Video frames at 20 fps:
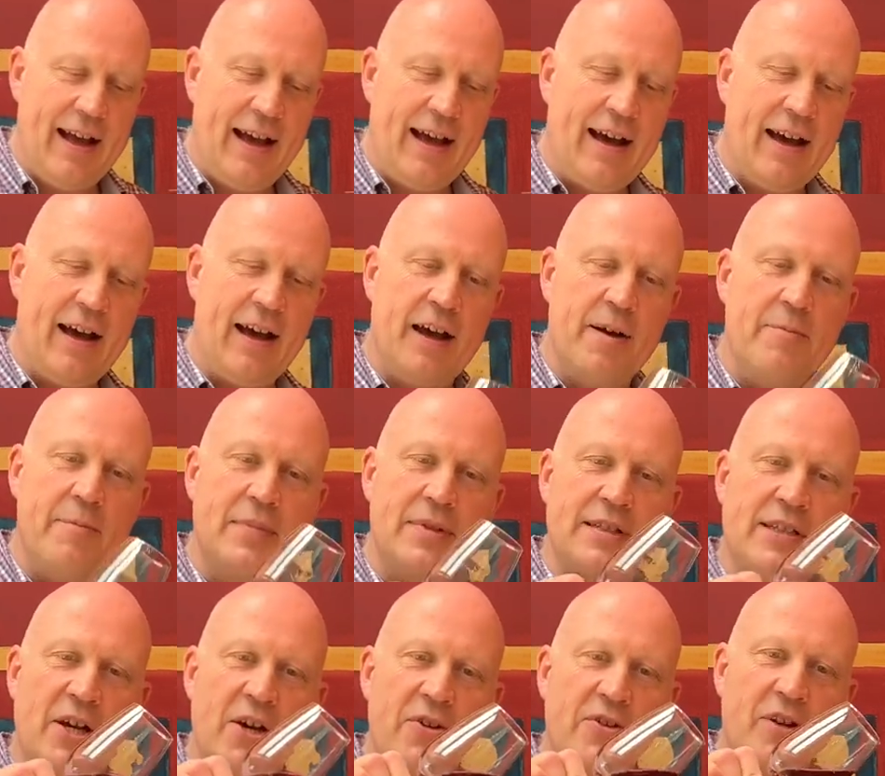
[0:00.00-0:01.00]
Um,
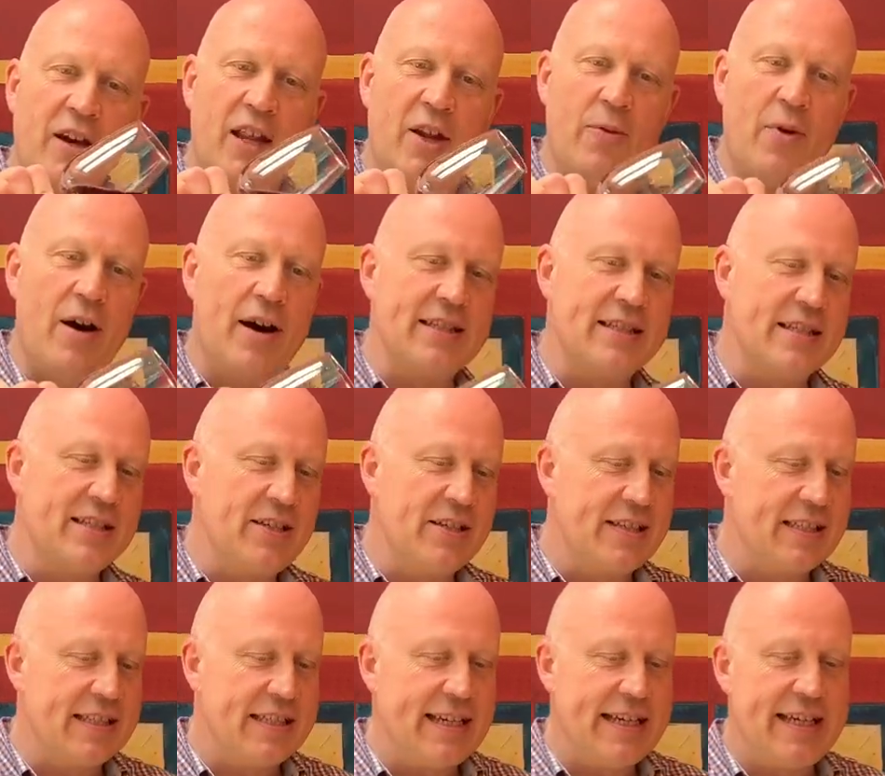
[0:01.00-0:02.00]
so colour-wise, as you
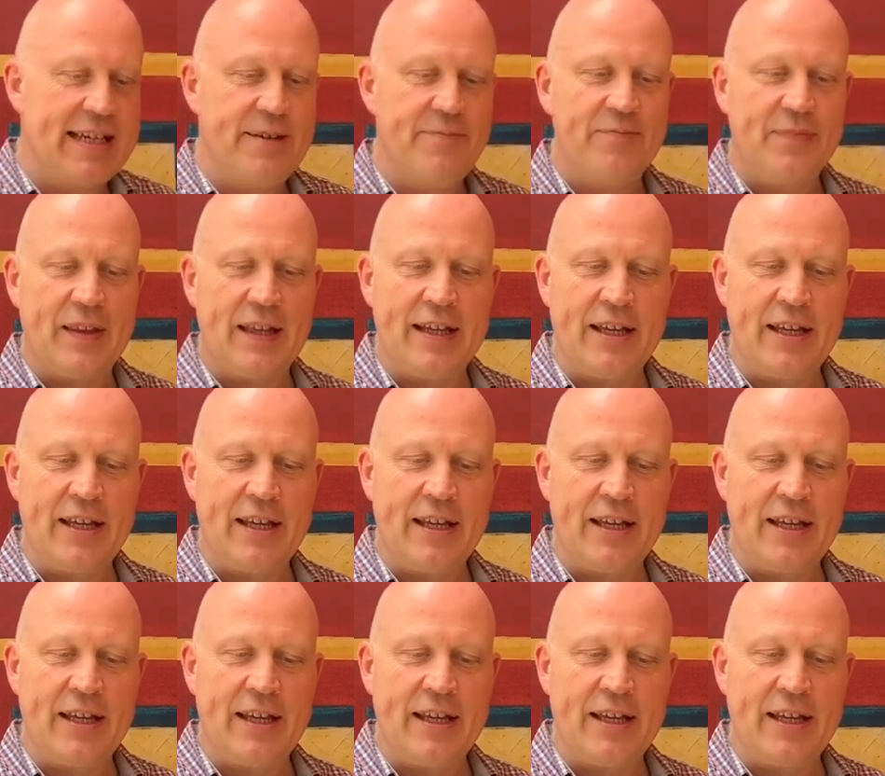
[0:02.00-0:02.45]
can see,